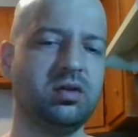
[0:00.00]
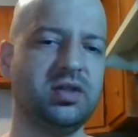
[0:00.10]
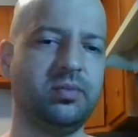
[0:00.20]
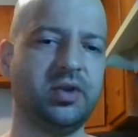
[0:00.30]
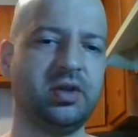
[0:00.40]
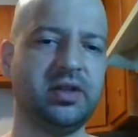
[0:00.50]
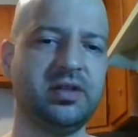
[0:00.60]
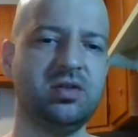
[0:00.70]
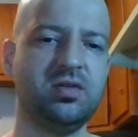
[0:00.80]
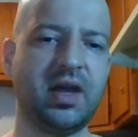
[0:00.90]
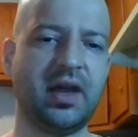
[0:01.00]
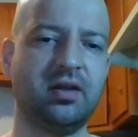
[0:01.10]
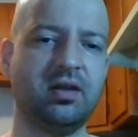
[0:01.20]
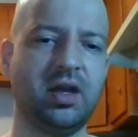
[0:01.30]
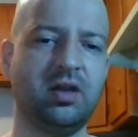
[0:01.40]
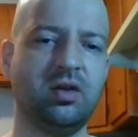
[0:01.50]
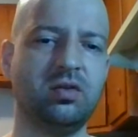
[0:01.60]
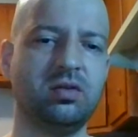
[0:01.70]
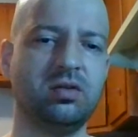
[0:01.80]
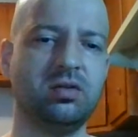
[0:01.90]
typically do that. I
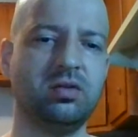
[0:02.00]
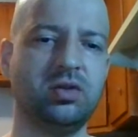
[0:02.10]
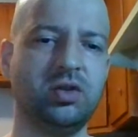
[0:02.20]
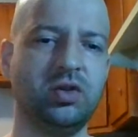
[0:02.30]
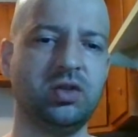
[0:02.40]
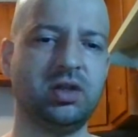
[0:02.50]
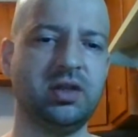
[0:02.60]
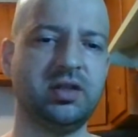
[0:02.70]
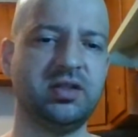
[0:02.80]
don't usually